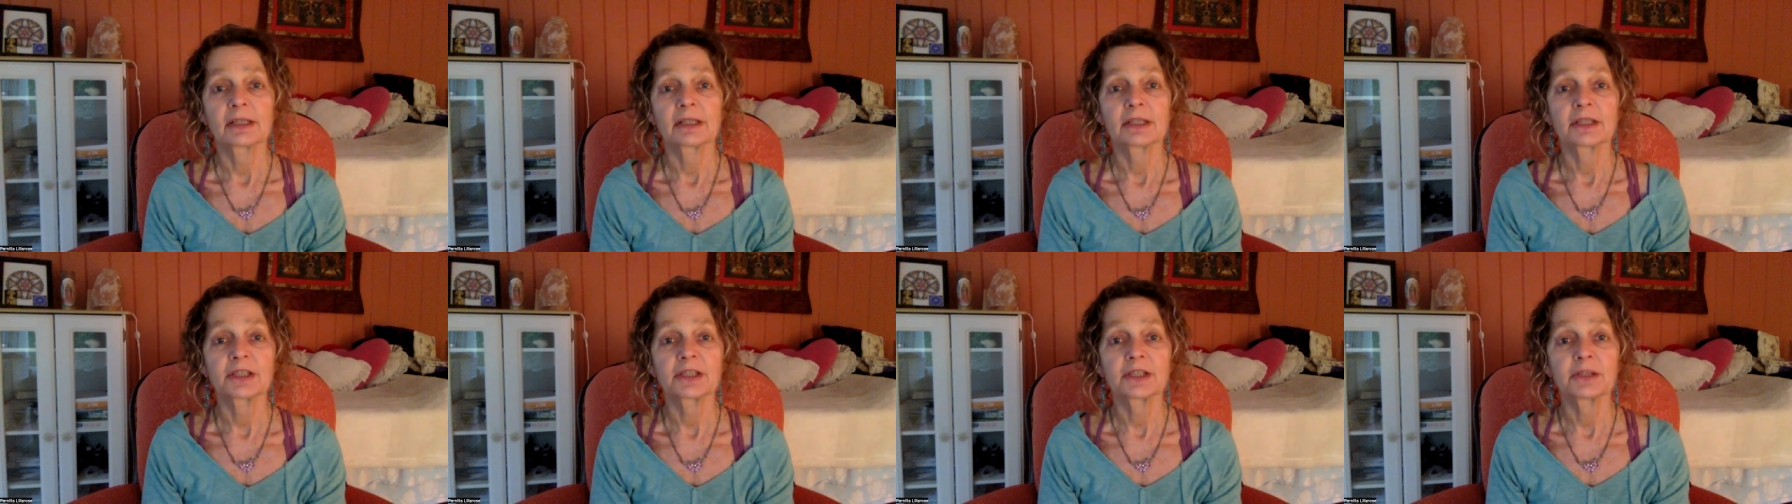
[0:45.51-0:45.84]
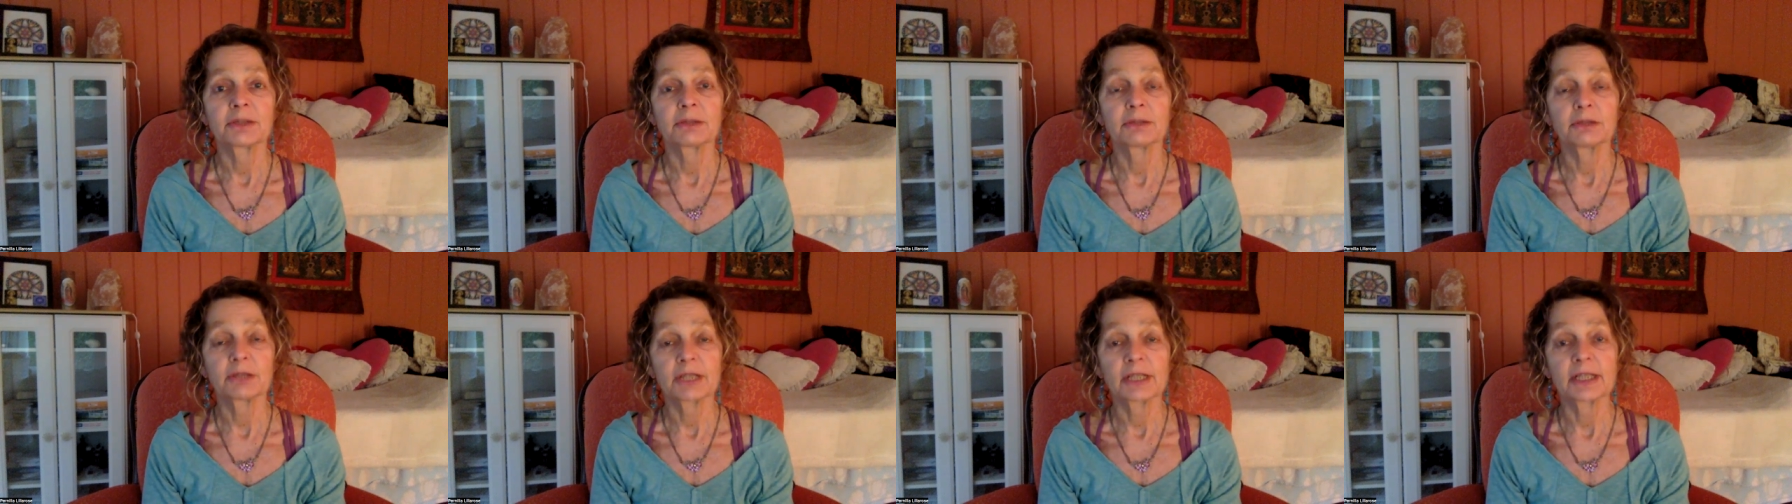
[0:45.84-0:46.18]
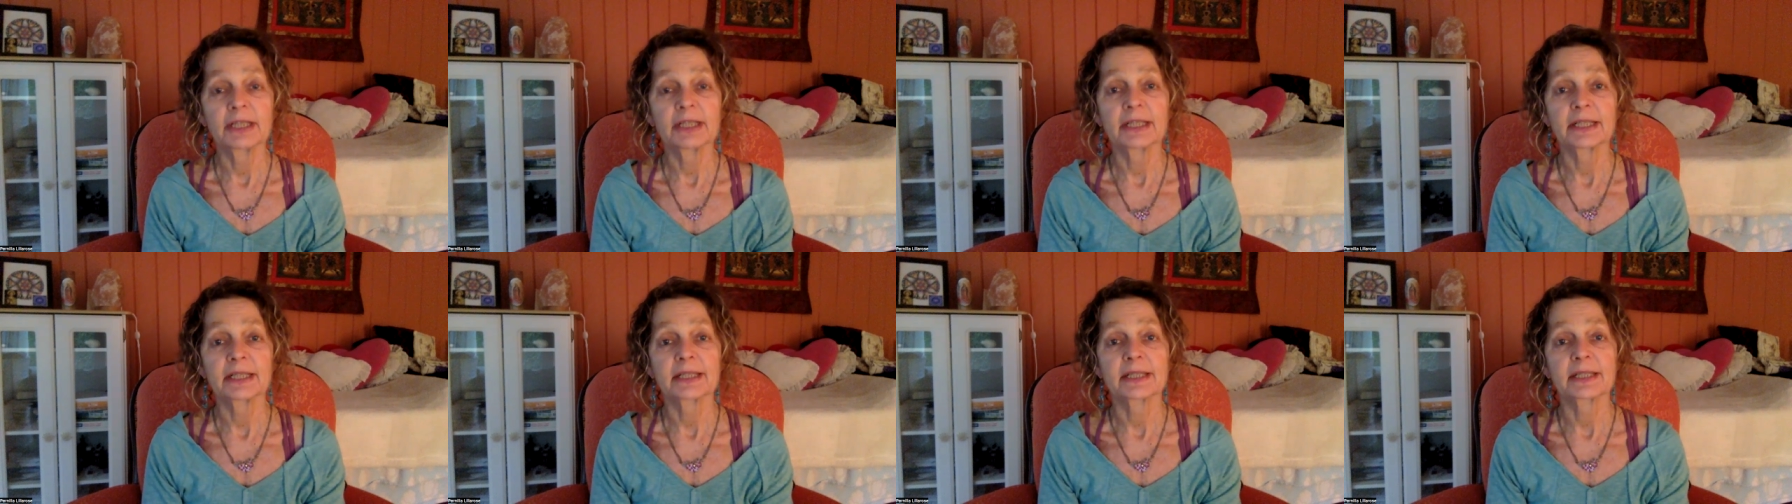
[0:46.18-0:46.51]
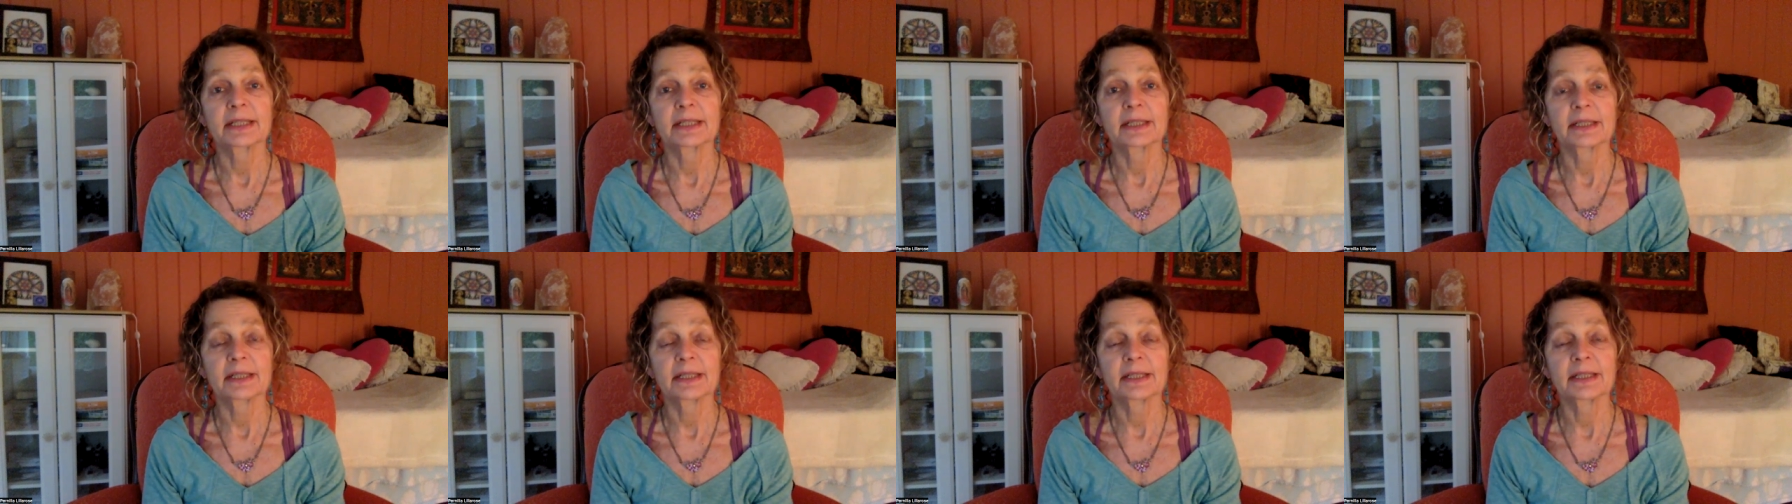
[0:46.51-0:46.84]
she really
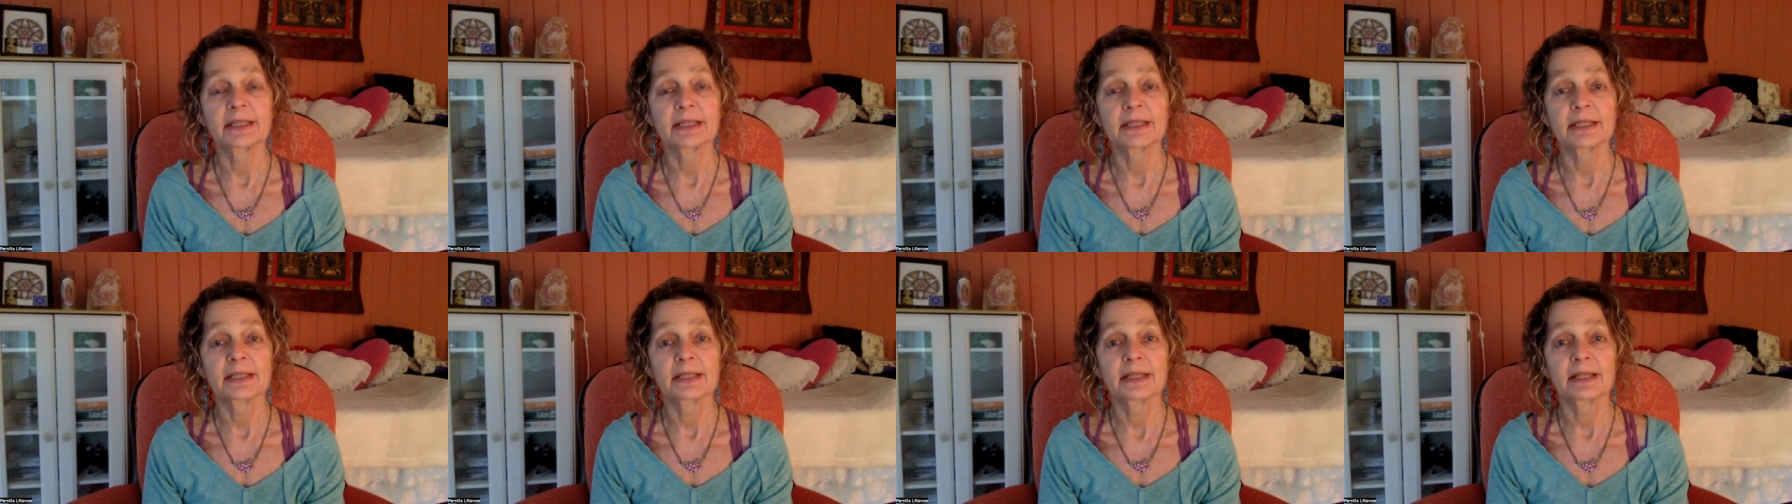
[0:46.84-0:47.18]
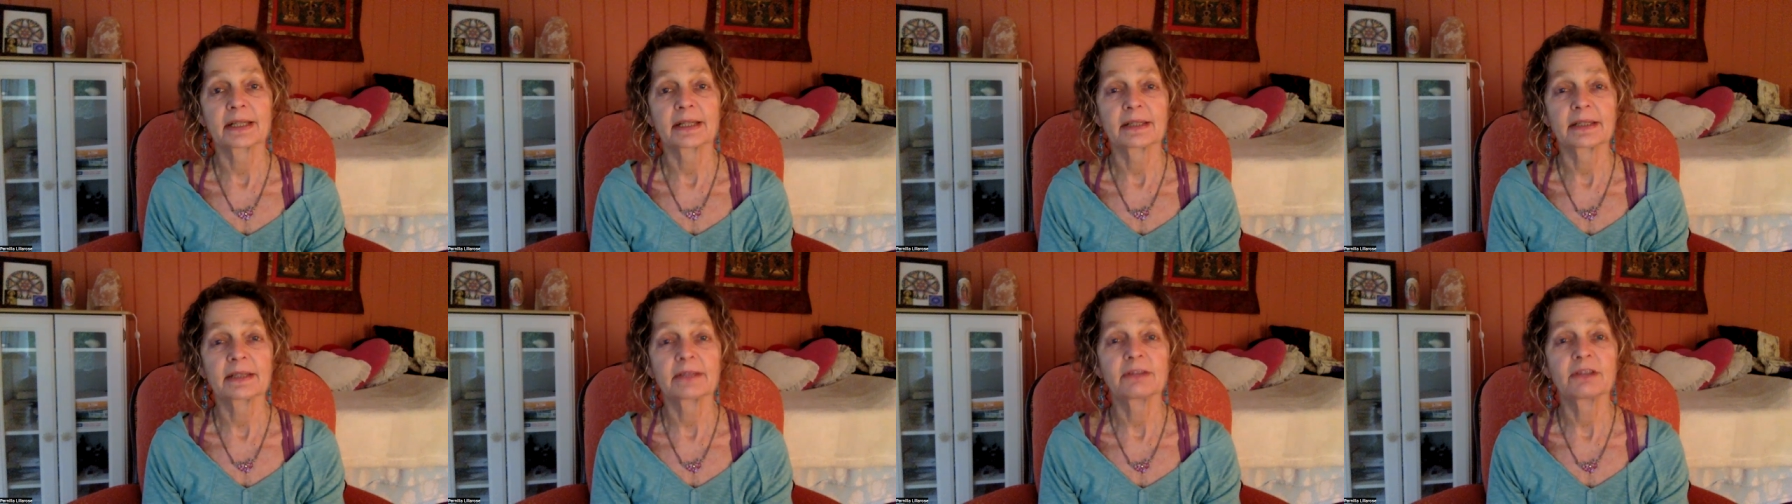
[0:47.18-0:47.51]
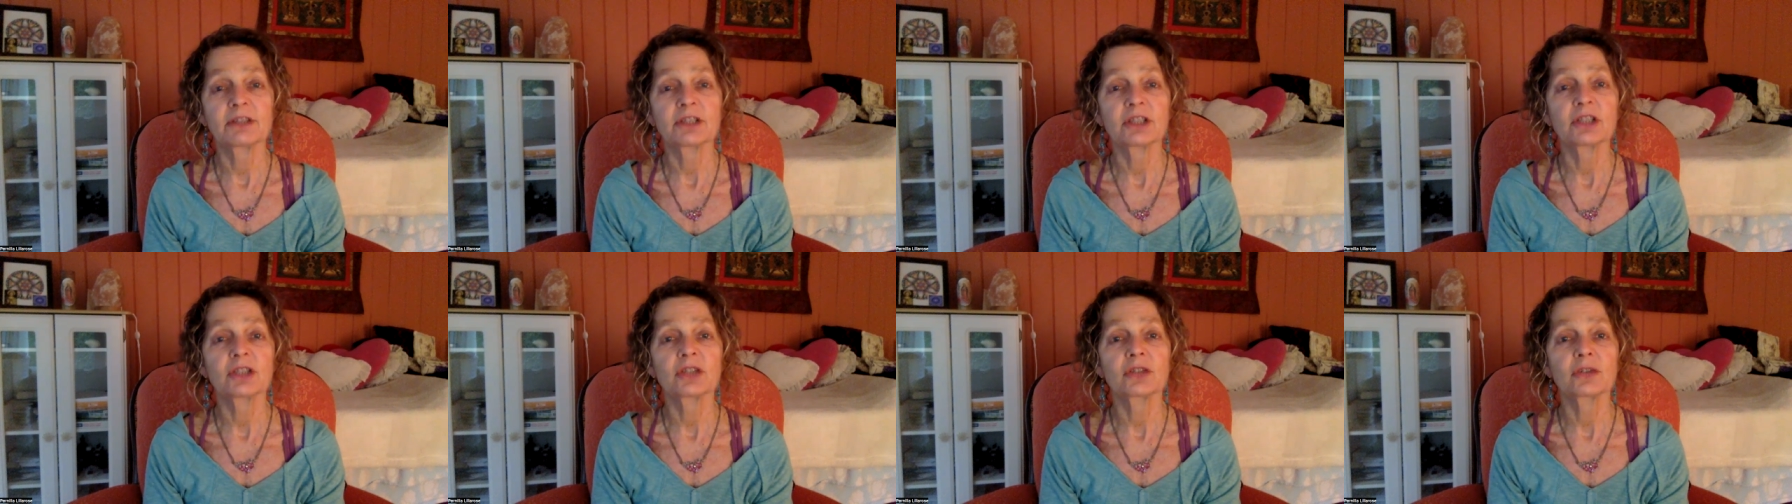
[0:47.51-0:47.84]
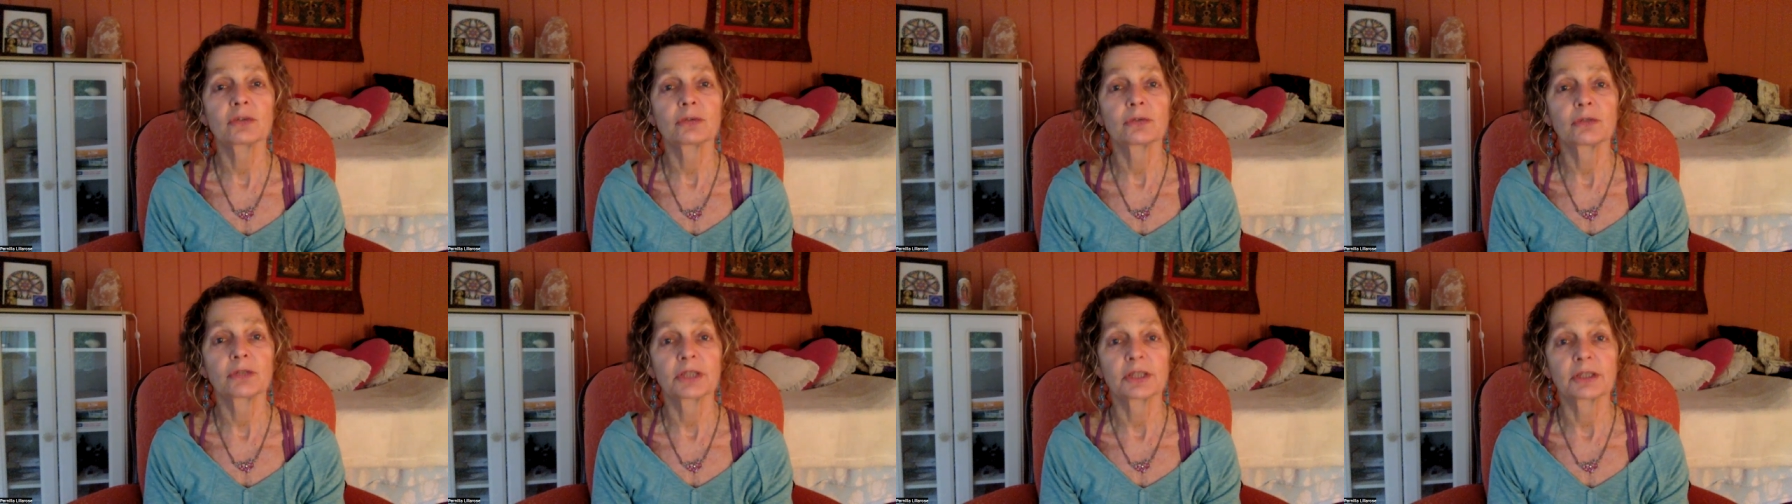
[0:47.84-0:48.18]
exists, as if she's
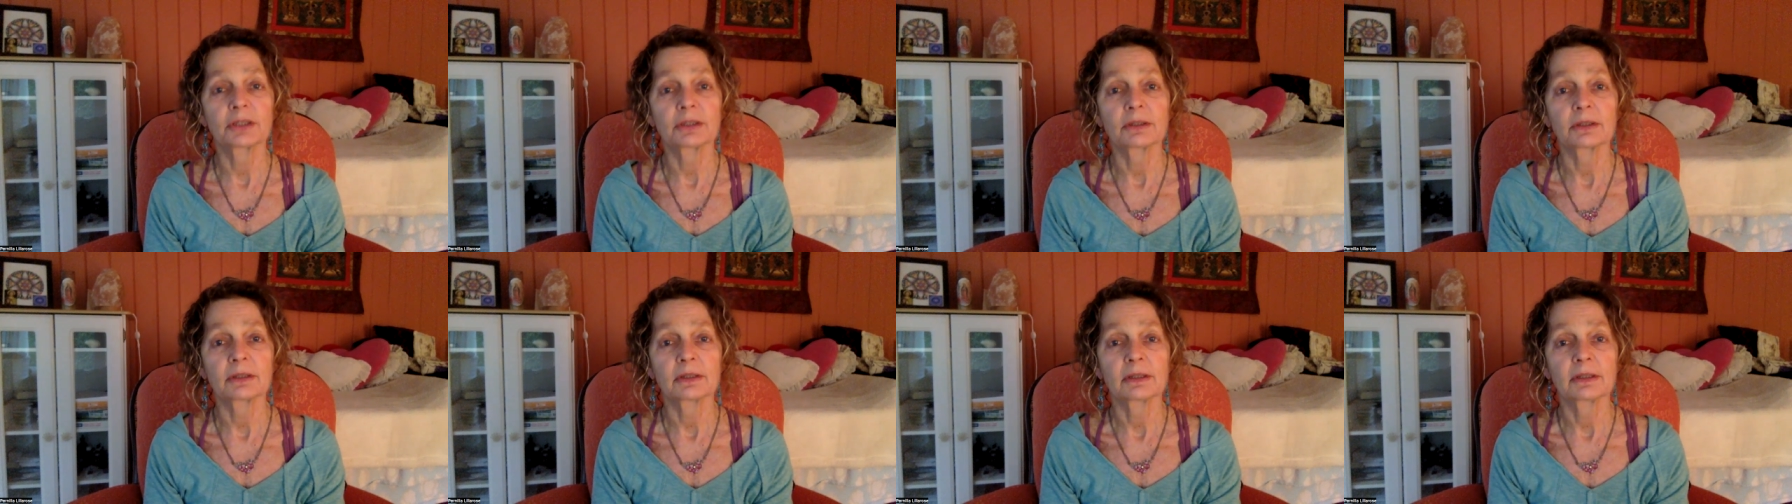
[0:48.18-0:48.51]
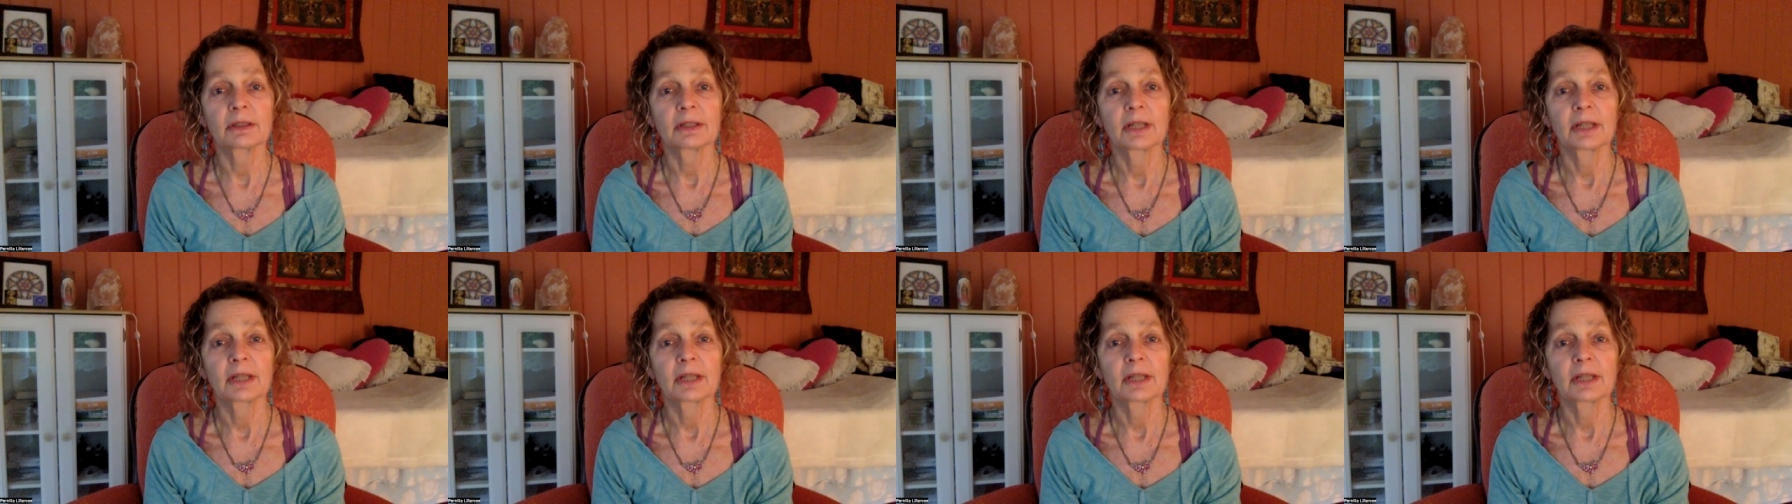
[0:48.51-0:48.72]
real.